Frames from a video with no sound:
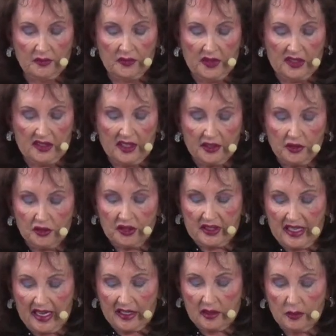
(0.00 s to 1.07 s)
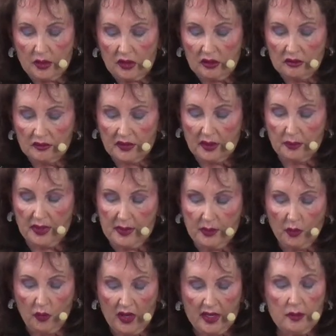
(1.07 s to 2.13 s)
It's understandable that
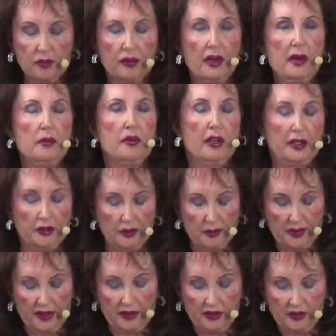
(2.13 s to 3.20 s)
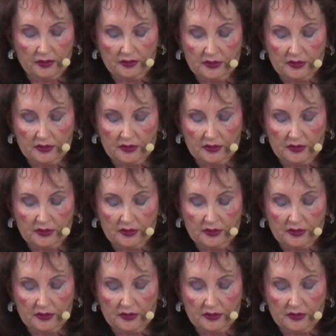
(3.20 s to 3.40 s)
people want to pray better.